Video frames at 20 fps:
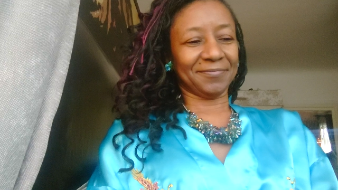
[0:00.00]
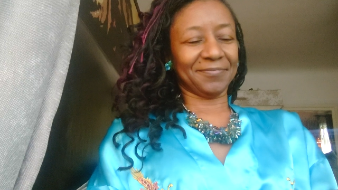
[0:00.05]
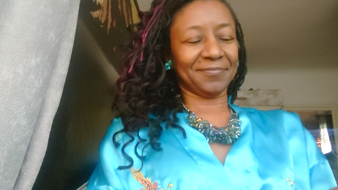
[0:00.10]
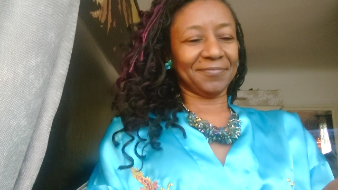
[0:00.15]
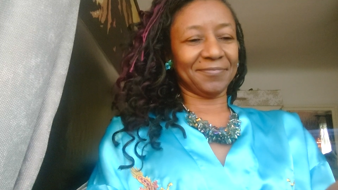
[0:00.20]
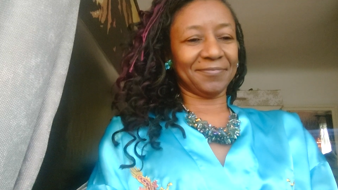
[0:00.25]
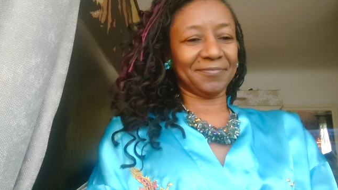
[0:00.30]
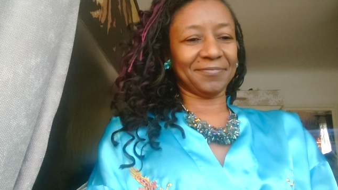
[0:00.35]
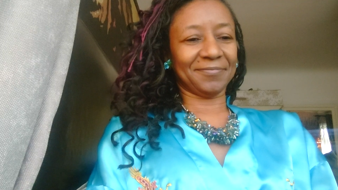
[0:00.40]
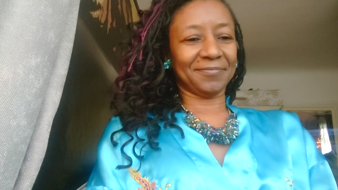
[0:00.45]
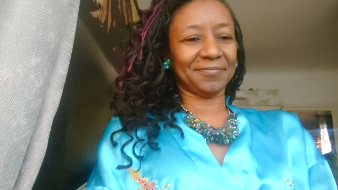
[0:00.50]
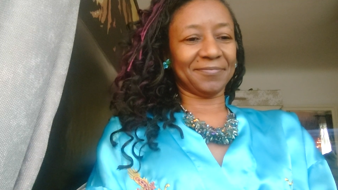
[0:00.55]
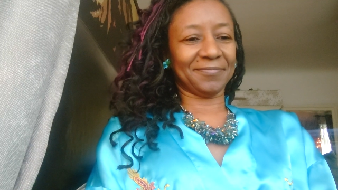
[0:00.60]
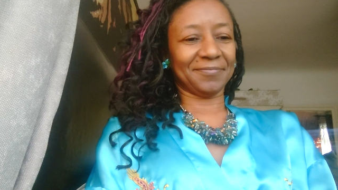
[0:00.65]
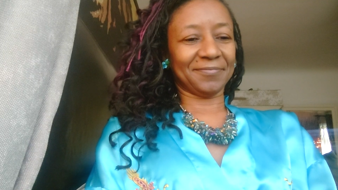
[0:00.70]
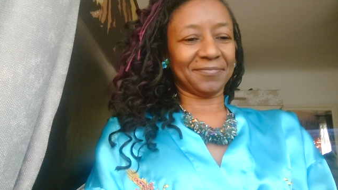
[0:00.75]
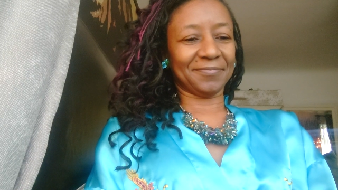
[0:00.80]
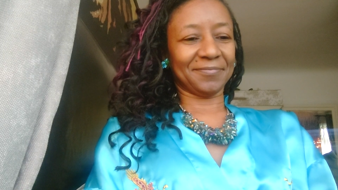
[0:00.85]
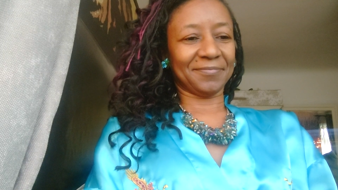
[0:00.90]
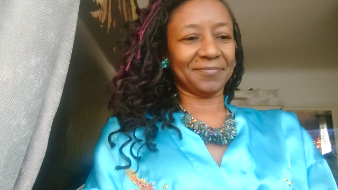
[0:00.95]

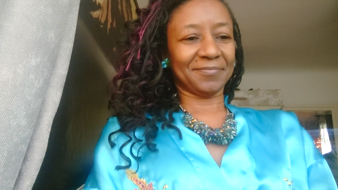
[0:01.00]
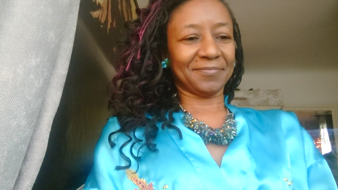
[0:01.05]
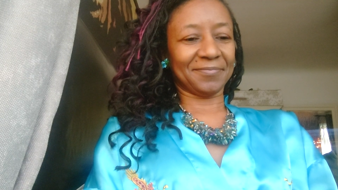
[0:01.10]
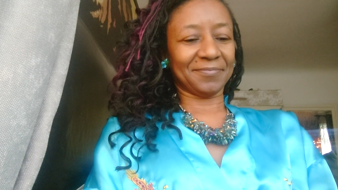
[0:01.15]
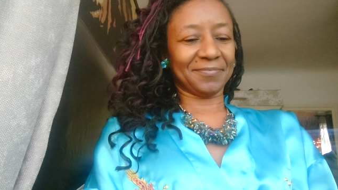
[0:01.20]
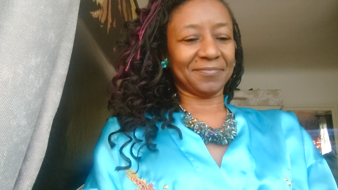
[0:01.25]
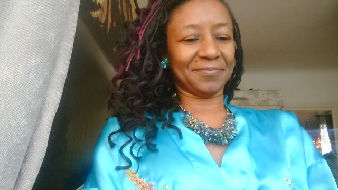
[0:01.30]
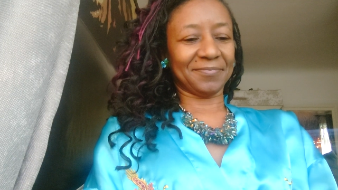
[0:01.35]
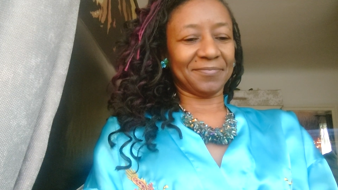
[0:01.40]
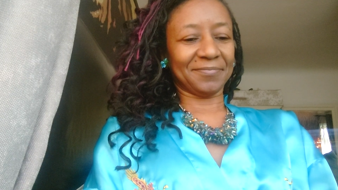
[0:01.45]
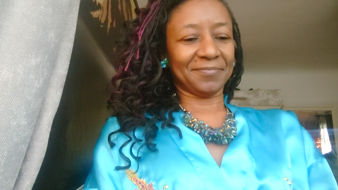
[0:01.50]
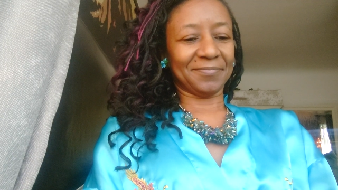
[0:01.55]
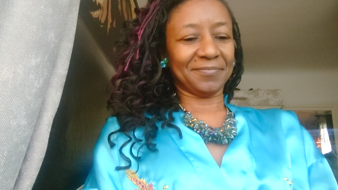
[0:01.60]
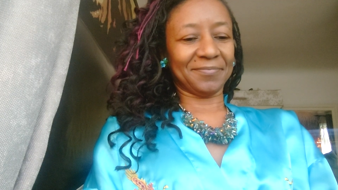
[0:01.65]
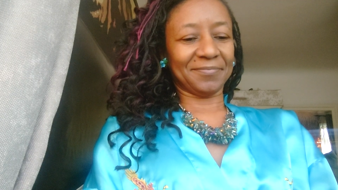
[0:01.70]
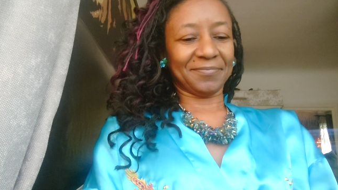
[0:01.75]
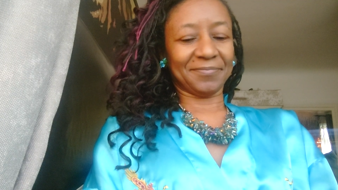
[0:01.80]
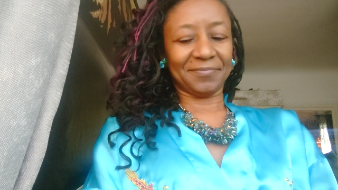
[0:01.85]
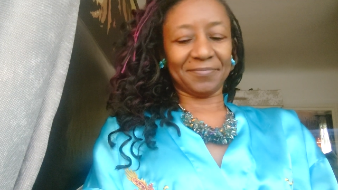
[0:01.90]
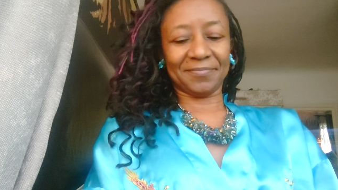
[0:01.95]

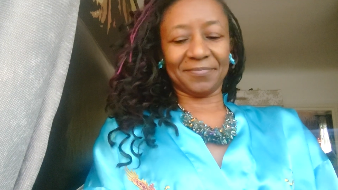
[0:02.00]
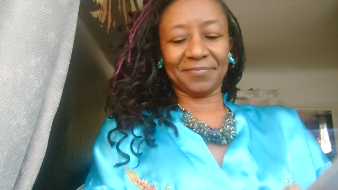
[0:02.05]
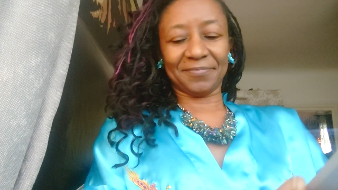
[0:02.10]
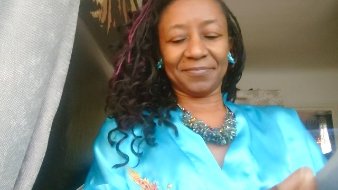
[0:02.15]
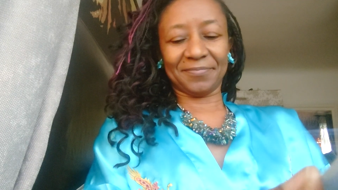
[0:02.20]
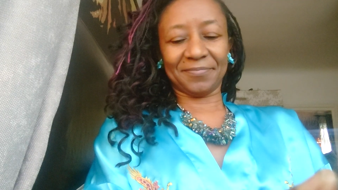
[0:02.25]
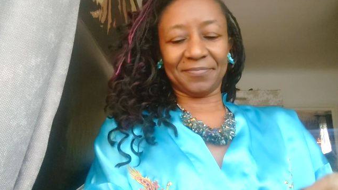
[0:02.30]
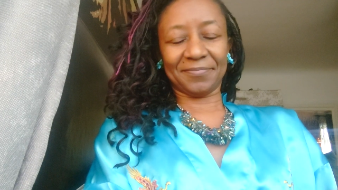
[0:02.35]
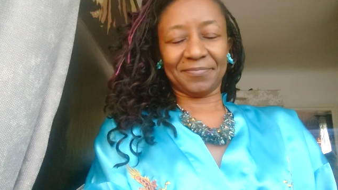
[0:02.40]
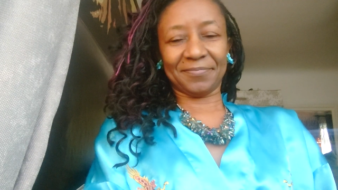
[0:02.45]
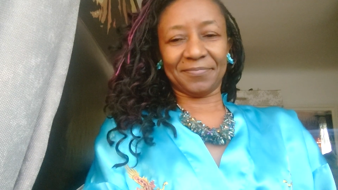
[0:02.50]
Nobody speaks.